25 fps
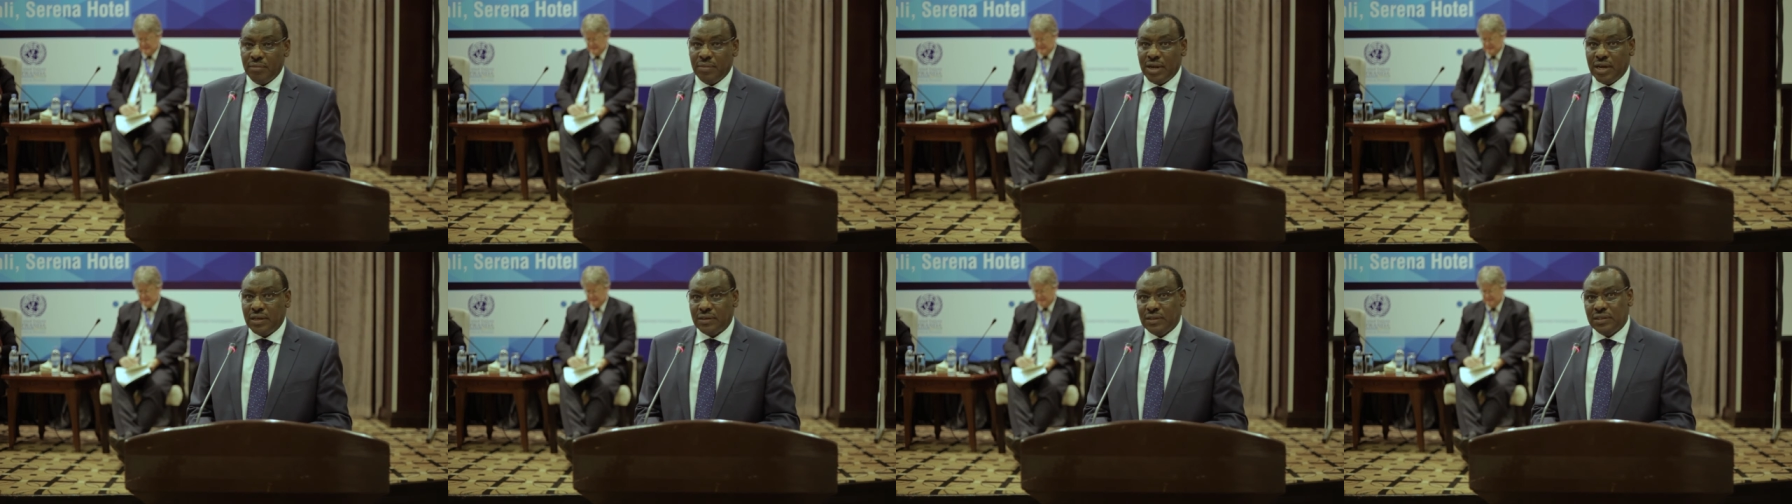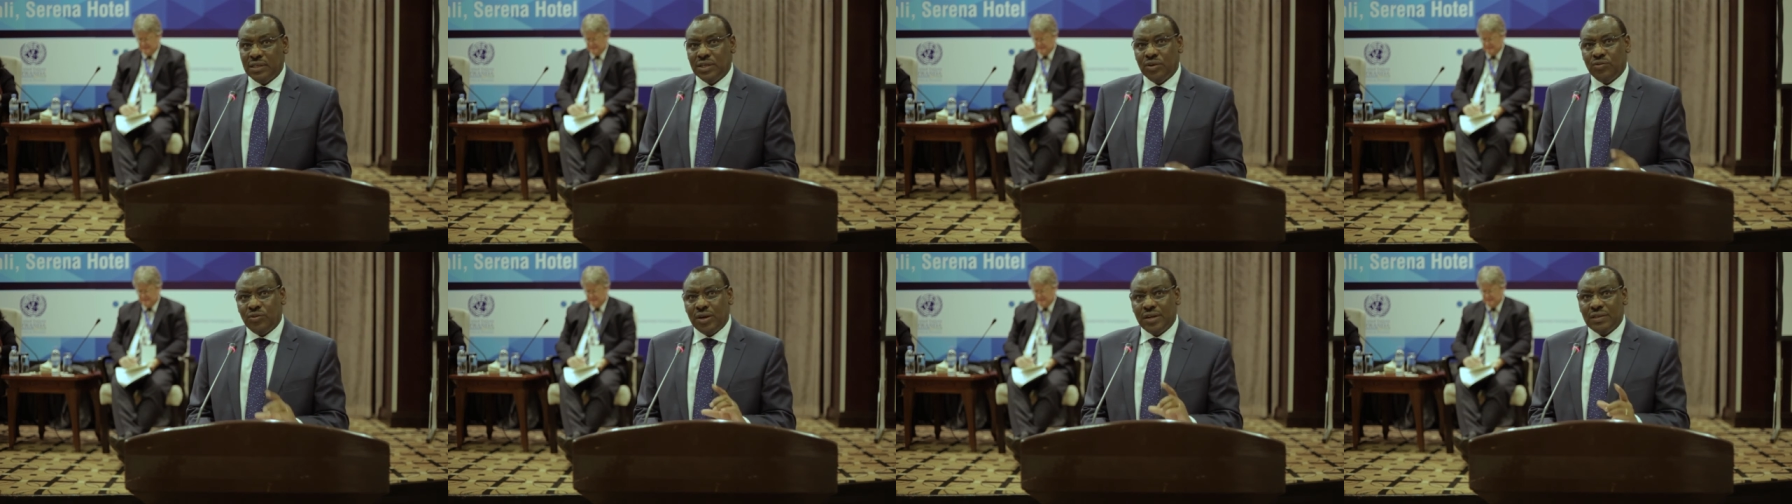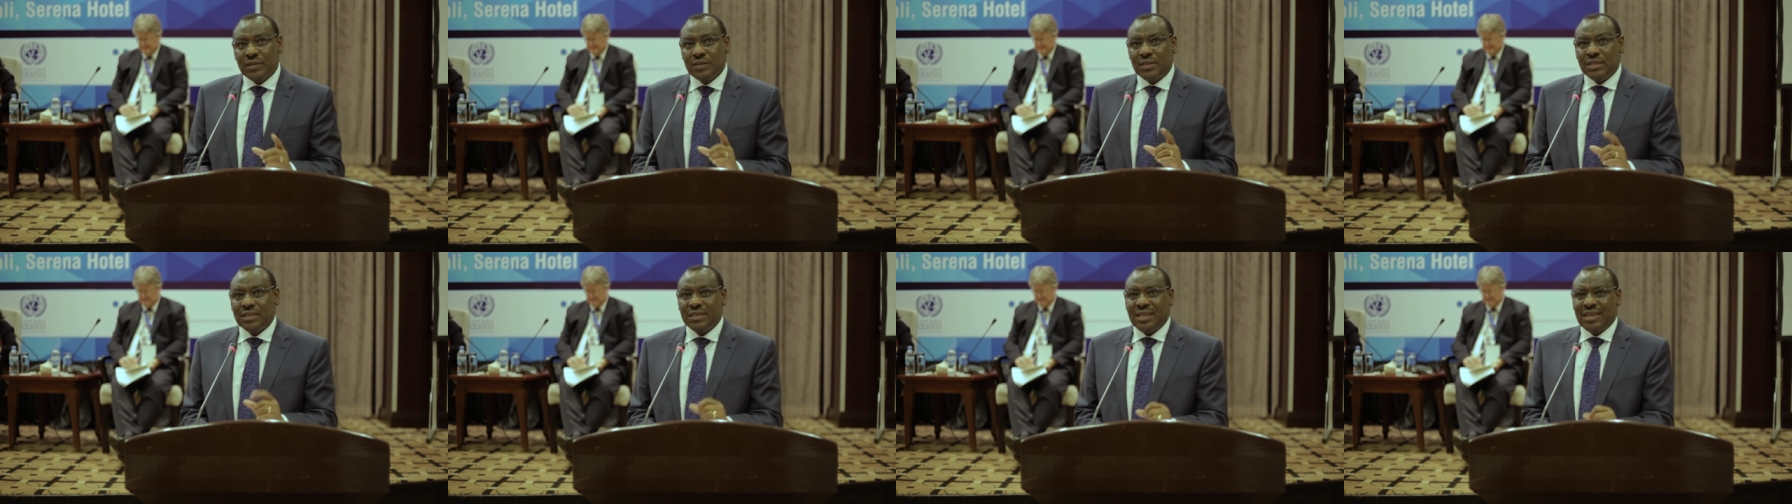But I think one
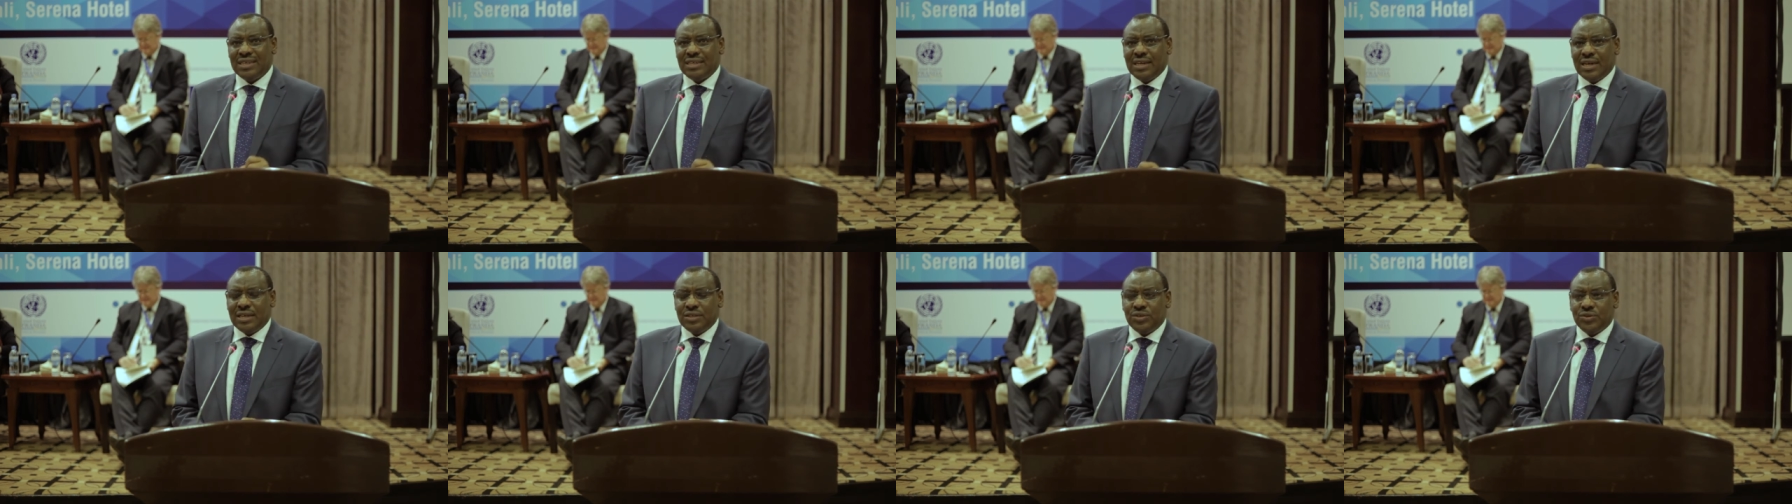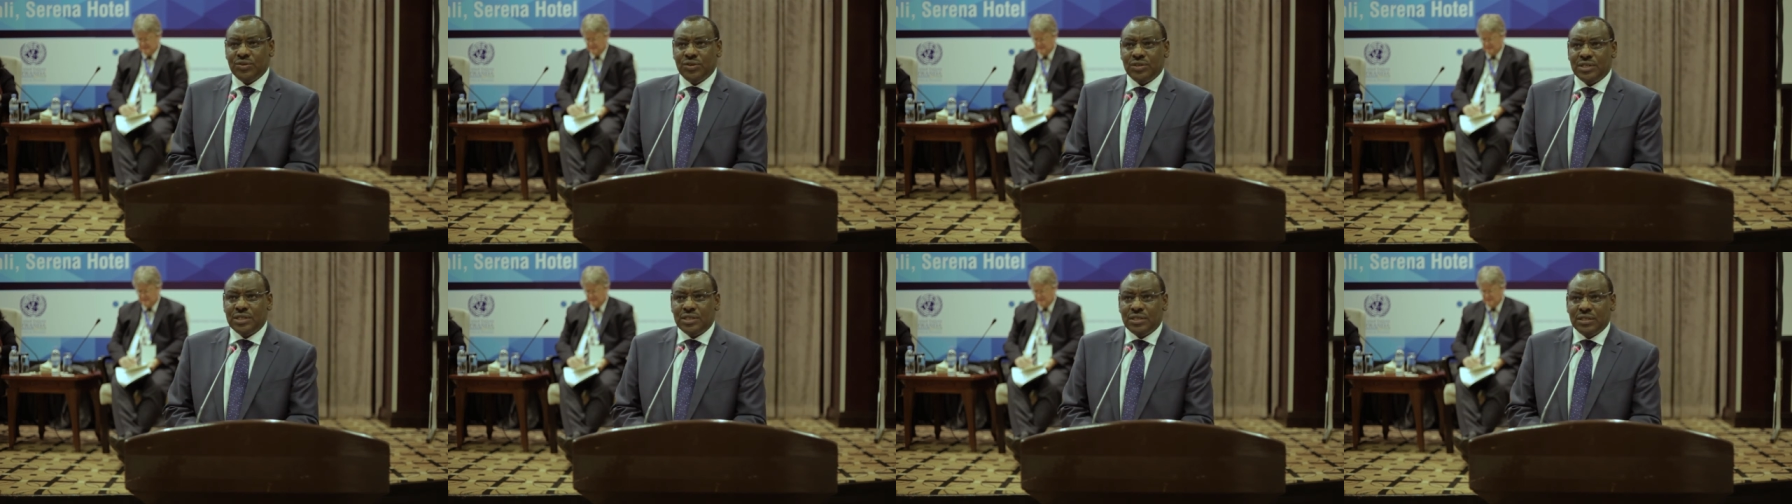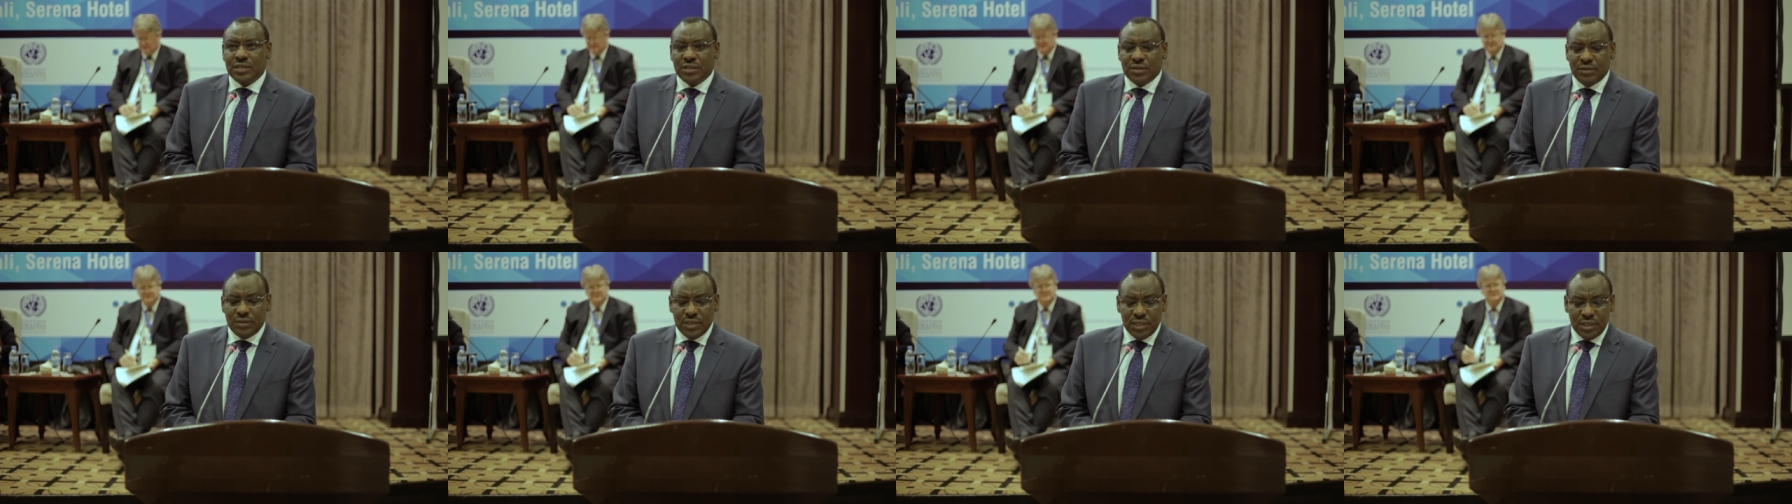thing that has
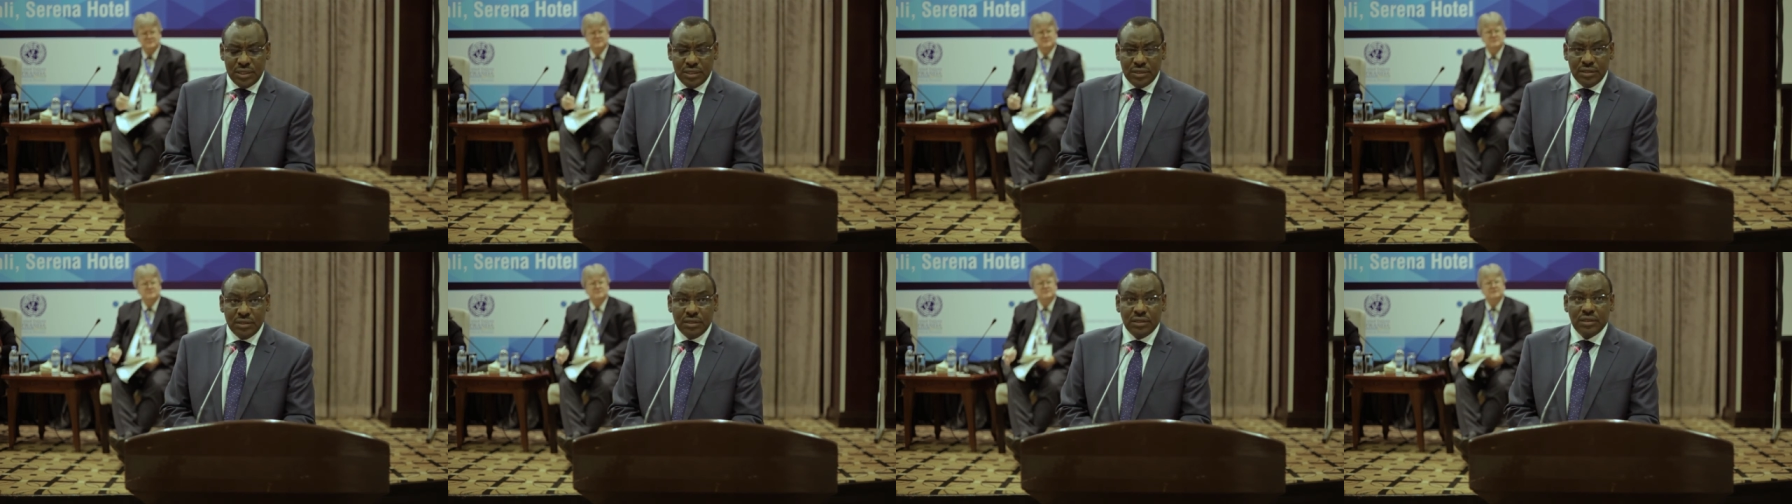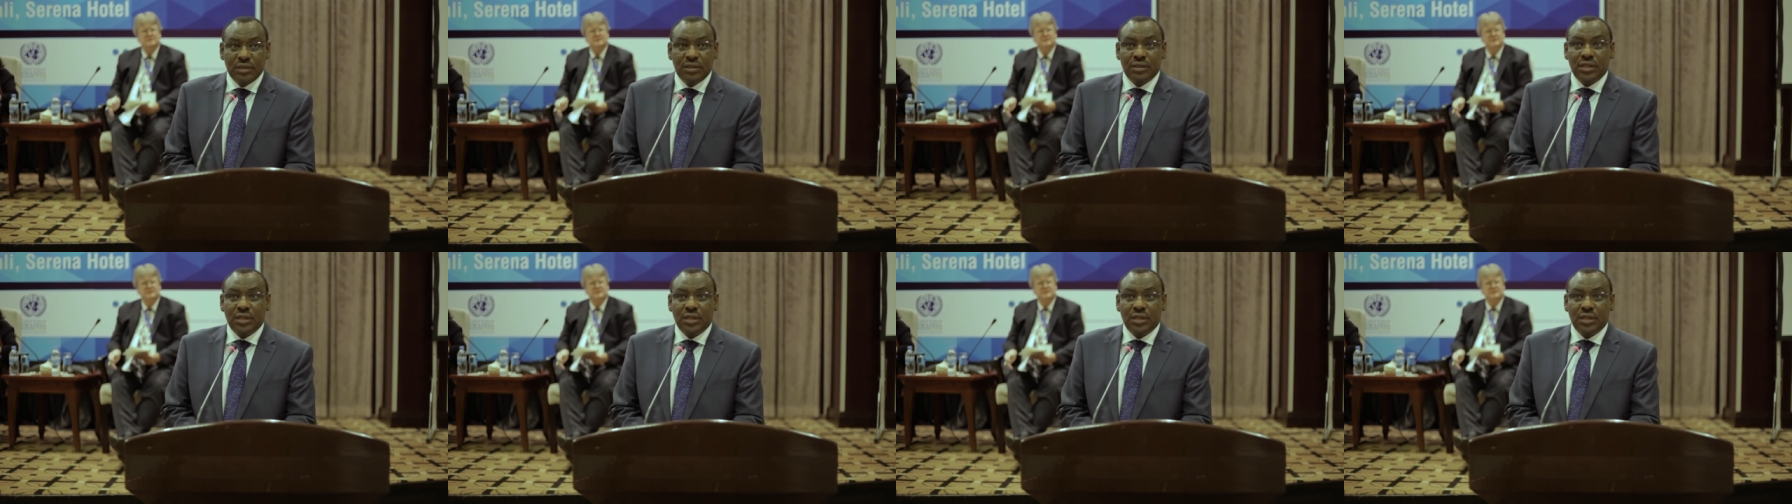not really,